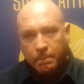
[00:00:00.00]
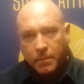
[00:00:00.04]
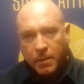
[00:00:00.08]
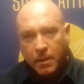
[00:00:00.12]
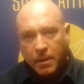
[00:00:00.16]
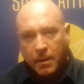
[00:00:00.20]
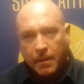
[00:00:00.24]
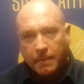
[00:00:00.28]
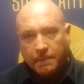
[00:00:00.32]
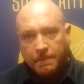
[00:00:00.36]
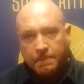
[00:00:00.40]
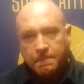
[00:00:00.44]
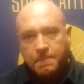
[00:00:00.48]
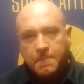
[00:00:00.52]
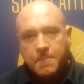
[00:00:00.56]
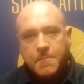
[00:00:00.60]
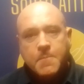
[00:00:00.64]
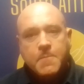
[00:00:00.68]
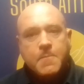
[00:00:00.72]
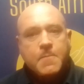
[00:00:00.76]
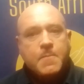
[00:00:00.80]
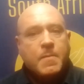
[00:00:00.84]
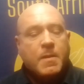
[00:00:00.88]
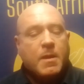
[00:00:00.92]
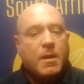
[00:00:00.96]
Okay.
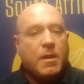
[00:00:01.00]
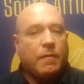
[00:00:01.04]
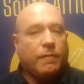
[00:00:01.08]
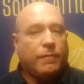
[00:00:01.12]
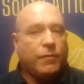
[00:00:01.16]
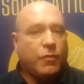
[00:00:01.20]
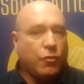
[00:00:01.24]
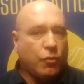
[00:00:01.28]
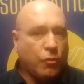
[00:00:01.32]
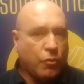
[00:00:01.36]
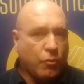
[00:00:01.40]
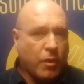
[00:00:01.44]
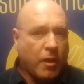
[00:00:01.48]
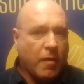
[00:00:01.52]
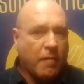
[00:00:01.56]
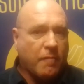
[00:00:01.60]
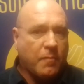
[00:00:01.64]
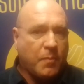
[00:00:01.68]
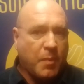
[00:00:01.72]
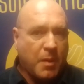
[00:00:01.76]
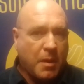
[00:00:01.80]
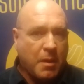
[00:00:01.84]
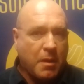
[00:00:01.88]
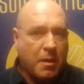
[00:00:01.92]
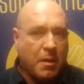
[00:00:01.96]
If you
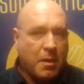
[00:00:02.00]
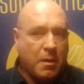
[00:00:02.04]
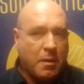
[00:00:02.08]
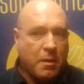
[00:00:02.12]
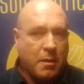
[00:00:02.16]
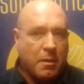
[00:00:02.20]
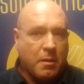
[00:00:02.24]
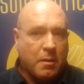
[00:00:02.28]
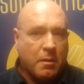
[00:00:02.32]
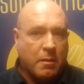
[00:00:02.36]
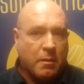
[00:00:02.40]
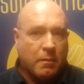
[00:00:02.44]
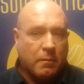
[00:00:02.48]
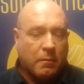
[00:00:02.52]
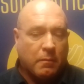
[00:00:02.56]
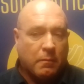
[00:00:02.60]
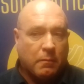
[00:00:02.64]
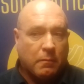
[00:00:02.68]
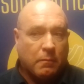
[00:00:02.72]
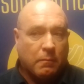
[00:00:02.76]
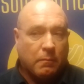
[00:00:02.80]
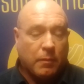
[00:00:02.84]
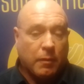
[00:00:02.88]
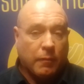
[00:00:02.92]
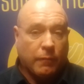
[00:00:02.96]
have been
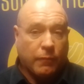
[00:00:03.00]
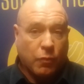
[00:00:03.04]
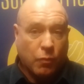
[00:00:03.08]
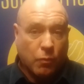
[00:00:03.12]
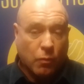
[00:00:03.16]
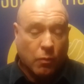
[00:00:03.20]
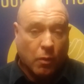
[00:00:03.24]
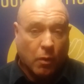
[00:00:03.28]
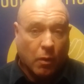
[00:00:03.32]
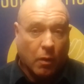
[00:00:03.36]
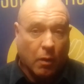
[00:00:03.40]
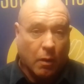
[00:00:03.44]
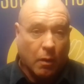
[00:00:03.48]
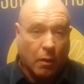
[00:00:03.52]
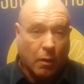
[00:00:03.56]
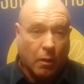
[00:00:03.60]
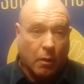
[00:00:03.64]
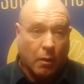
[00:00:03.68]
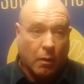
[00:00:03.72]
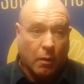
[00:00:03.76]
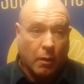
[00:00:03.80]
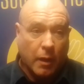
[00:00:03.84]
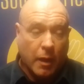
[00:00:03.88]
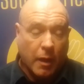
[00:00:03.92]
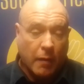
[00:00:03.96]

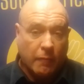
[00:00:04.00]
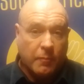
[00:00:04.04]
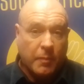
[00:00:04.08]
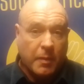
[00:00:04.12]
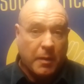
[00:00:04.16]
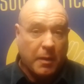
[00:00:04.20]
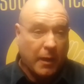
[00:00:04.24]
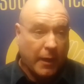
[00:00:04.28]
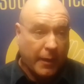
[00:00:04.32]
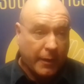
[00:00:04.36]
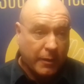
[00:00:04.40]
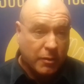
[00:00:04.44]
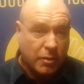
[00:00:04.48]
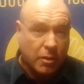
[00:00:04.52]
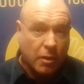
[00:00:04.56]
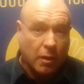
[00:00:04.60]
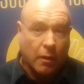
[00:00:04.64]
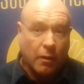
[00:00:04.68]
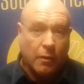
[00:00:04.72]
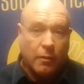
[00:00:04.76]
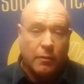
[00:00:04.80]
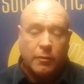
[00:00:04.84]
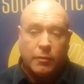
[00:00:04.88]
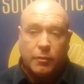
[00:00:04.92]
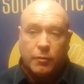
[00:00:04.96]
let
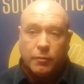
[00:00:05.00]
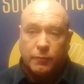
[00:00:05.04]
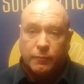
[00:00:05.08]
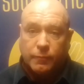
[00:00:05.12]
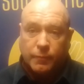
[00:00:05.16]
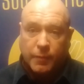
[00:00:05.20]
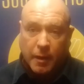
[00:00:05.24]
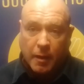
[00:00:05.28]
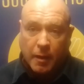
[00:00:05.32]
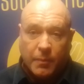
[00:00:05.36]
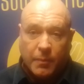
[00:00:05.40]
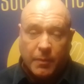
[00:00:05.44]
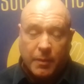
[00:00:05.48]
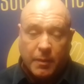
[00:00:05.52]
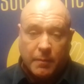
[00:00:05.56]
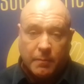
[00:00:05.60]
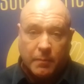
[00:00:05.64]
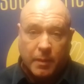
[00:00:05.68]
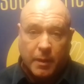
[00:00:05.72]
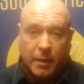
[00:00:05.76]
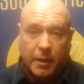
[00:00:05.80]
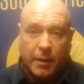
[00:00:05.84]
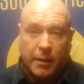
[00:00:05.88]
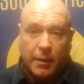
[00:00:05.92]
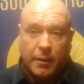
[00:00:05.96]
go, you've been
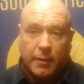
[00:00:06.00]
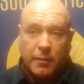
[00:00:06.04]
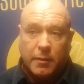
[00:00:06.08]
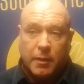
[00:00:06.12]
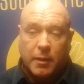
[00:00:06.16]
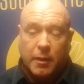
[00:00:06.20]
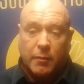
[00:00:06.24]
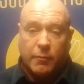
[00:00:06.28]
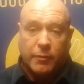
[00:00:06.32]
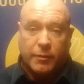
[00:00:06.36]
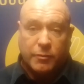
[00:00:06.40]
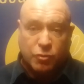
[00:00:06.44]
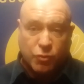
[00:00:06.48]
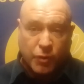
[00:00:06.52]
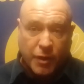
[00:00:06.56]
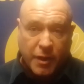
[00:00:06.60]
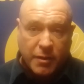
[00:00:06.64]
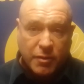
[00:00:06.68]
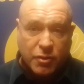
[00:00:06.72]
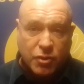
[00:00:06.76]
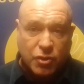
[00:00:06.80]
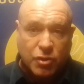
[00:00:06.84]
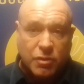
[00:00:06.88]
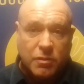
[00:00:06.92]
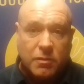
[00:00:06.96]
made
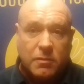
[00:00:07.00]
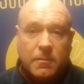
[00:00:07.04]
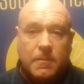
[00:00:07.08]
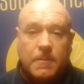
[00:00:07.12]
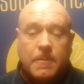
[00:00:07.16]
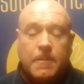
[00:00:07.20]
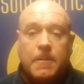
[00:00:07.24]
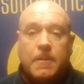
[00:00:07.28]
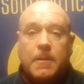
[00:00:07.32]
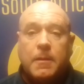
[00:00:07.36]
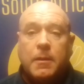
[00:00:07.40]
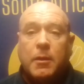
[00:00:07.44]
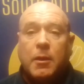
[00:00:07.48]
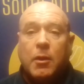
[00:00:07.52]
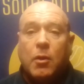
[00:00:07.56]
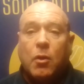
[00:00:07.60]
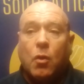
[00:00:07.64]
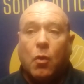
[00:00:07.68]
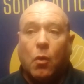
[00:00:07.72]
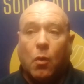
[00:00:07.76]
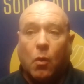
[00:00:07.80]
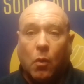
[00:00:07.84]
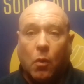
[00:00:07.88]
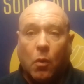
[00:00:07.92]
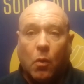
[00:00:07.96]
retrenched,
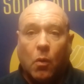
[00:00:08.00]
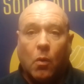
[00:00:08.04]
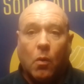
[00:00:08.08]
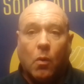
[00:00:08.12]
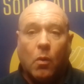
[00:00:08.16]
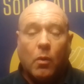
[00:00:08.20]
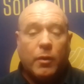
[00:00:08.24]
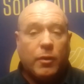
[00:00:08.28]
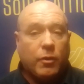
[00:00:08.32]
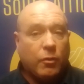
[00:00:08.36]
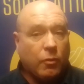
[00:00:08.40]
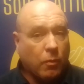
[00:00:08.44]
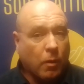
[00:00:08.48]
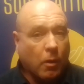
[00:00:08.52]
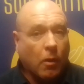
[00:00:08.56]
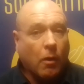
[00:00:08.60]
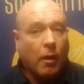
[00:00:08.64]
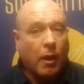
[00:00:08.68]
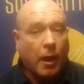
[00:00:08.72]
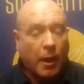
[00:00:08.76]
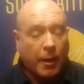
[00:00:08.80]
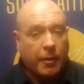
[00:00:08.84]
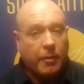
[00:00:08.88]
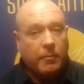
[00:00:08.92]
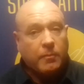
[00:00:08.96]
or you
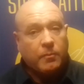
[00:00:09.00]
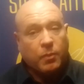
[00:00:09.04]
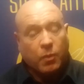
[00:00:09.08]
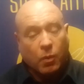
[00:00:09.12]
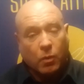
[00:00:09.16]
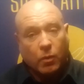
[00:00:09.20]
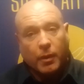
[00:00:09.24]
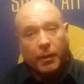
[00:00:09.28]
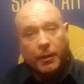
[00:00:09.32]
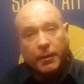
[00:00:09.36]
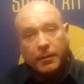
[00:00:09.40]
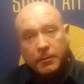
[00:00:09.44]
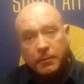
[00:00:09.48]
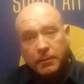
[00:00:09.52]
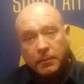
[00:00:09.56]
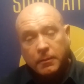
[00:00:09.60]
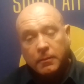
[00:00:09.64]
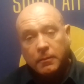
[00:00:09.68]
are unemployed,